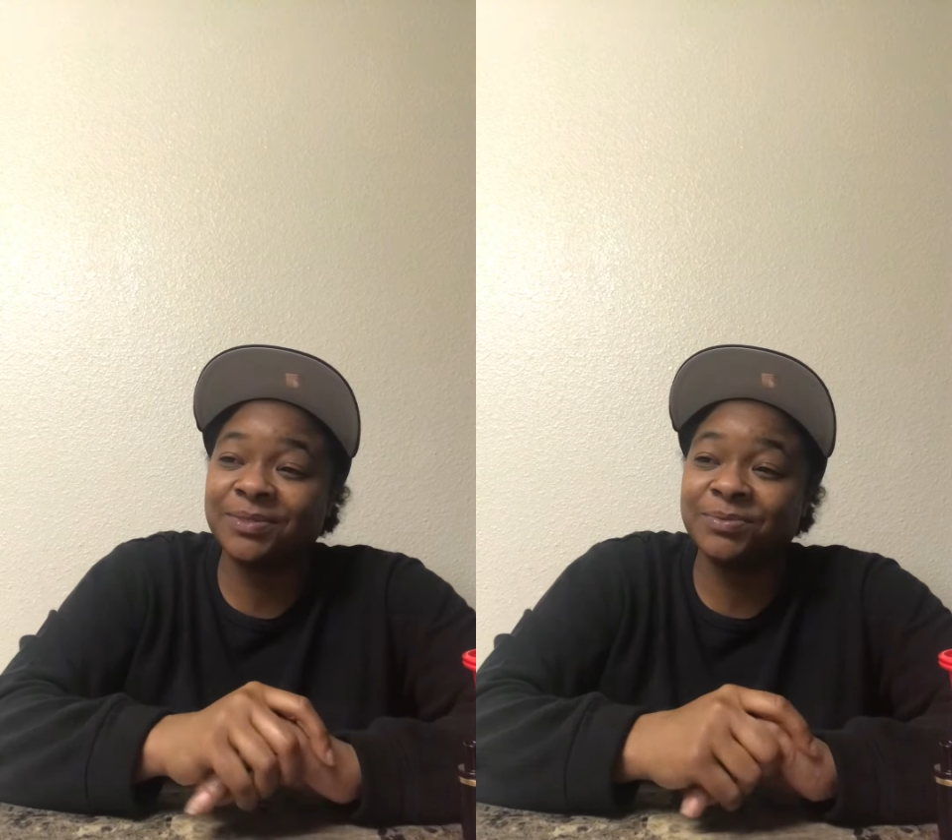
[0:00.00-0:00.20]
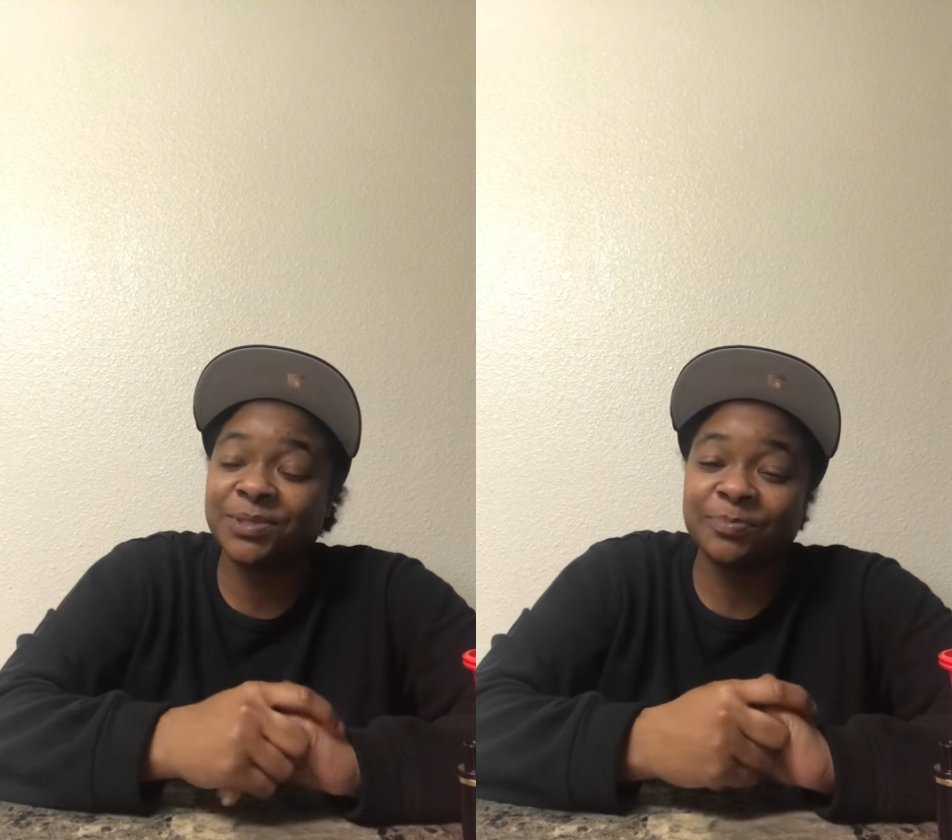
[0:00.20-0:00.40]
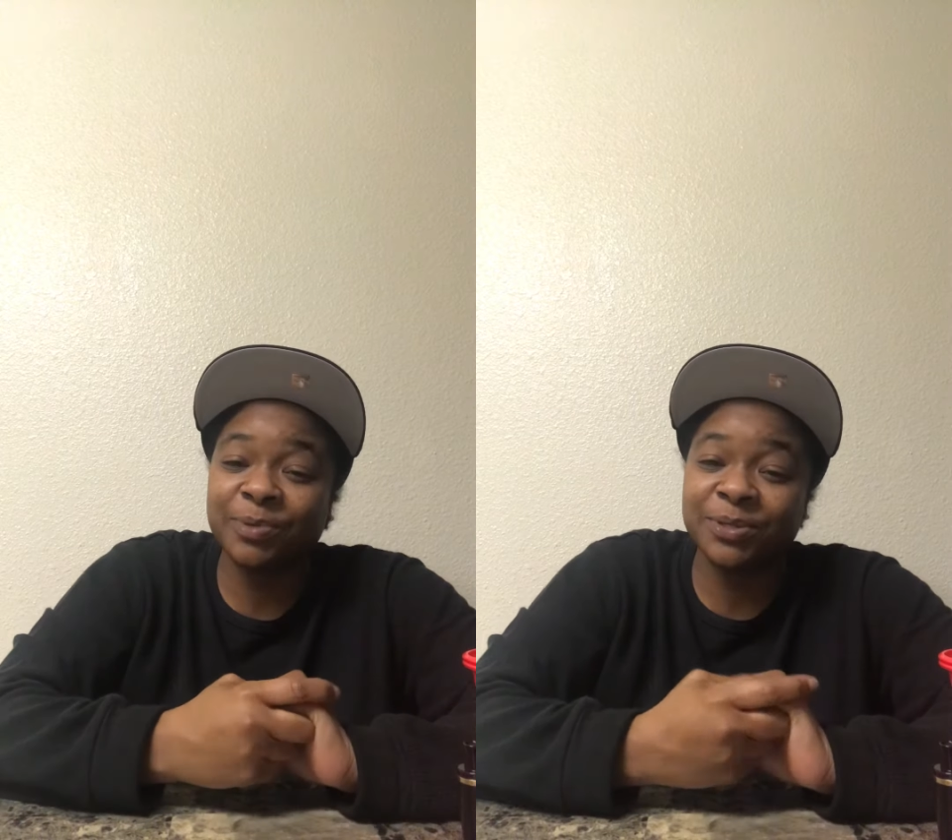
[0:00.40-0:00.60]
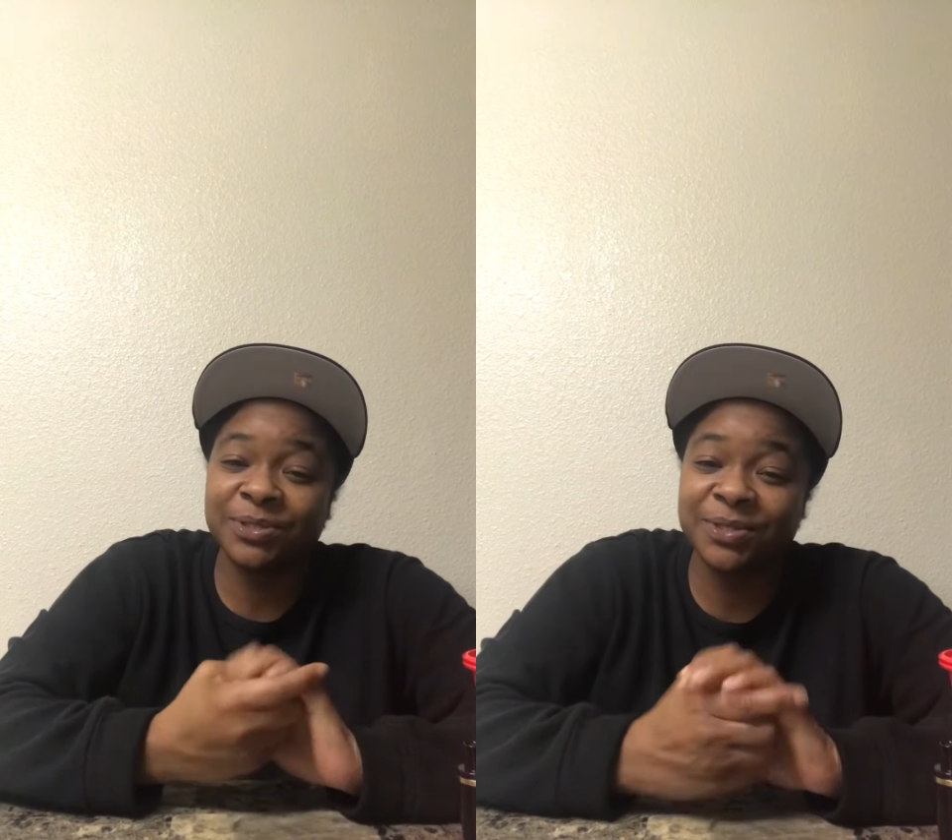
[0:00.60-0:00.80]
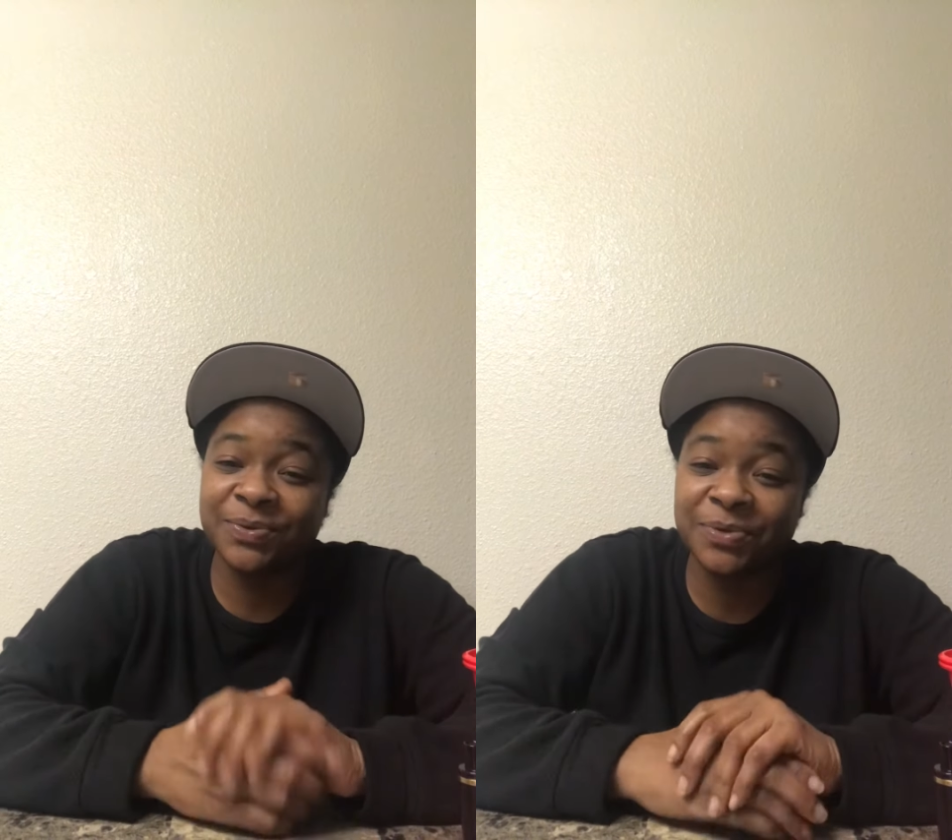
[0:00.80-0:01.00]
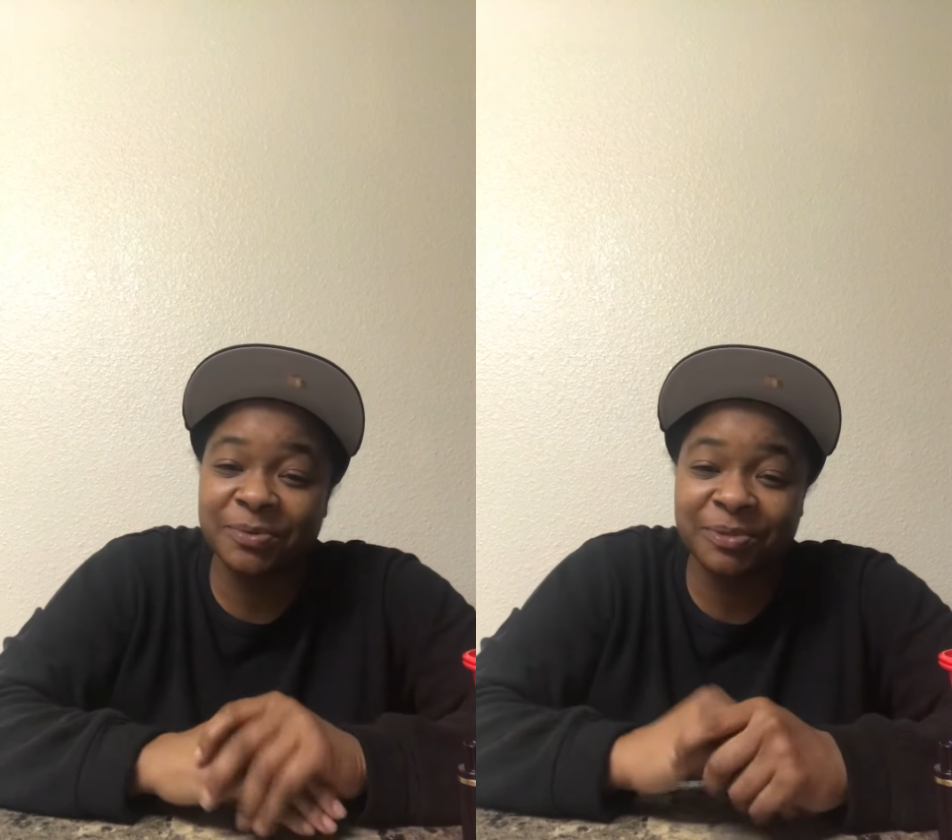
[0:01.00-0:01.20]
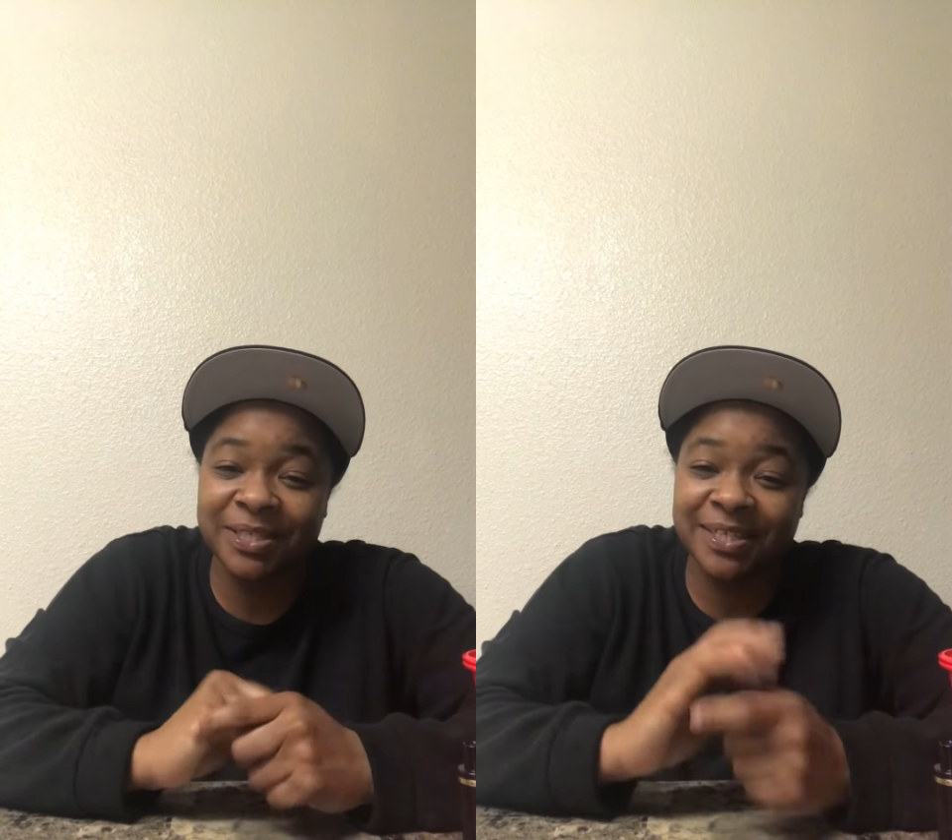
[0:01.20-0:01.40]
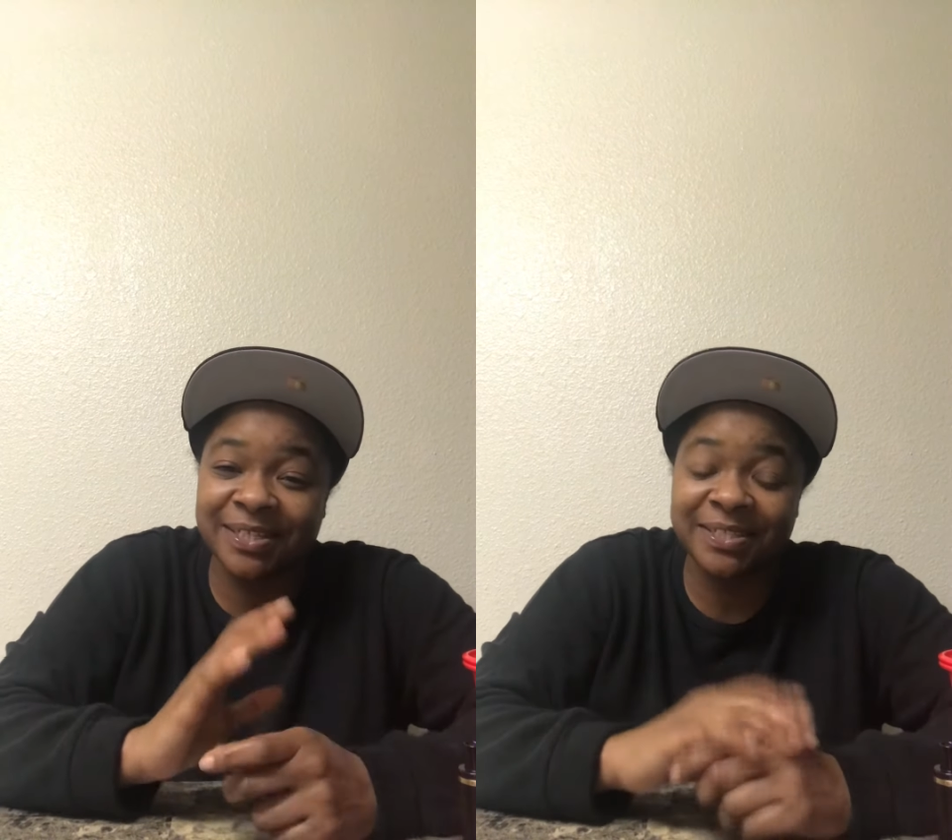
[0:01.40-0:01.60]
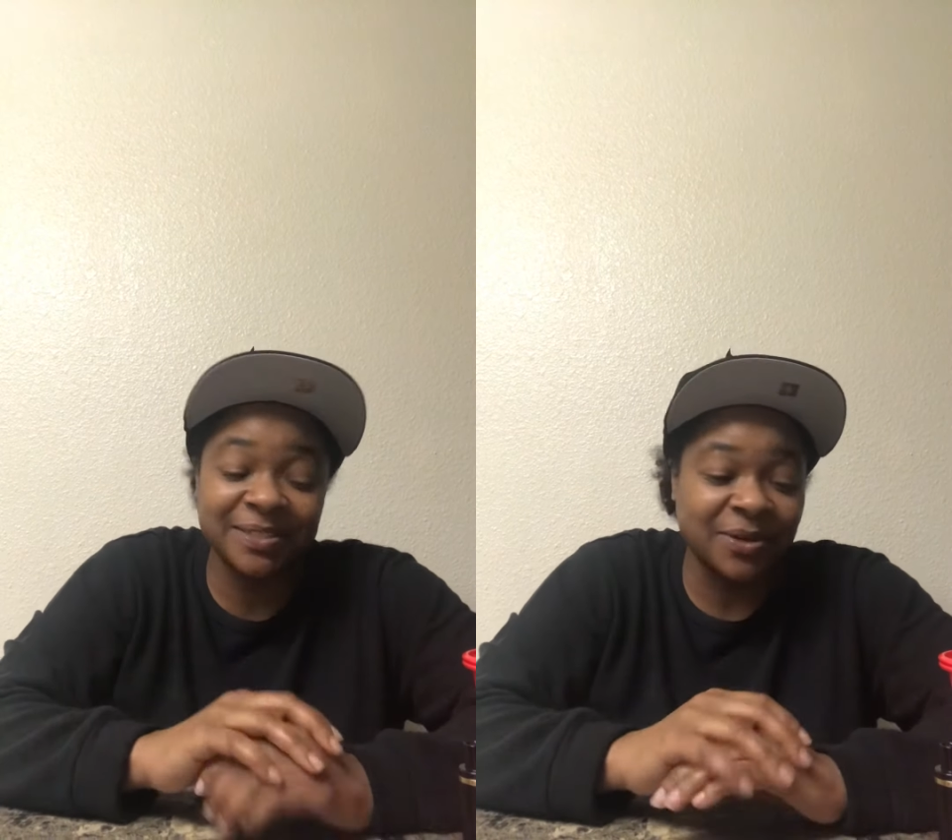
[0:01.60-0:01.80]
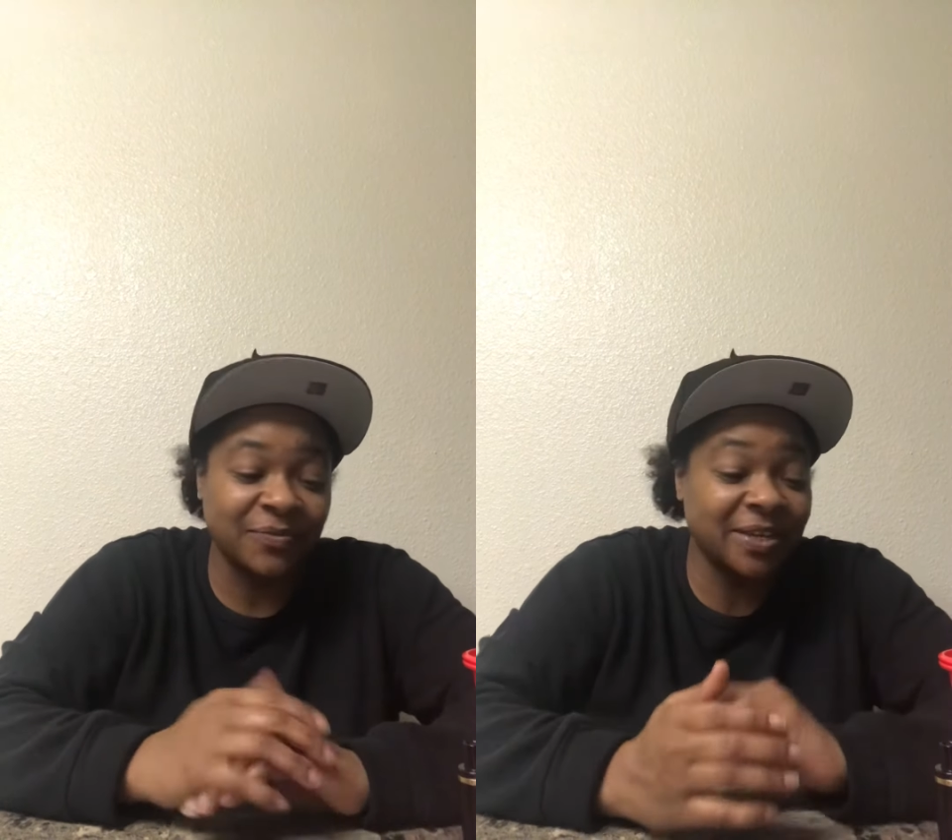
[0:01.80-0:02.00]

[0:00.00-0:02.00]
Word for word: it was a person on there, but they clicked off.